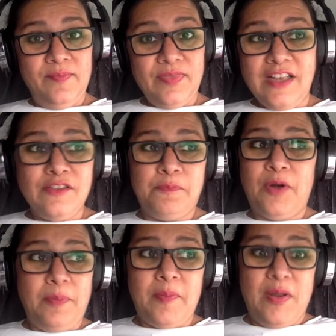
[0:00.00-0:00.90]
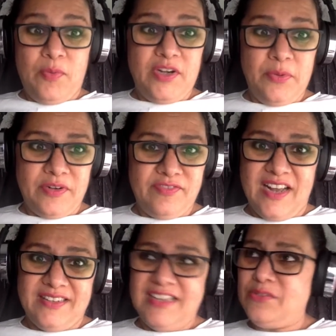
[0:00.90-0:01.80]
That's probably what he would have
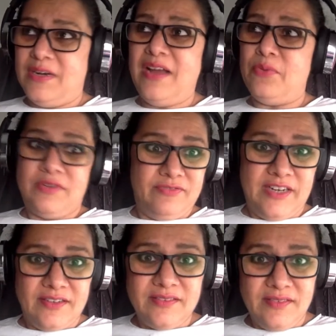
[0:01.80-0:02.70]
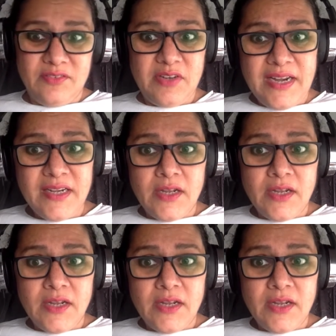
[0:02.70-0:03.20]
done. That's what I would have done, right?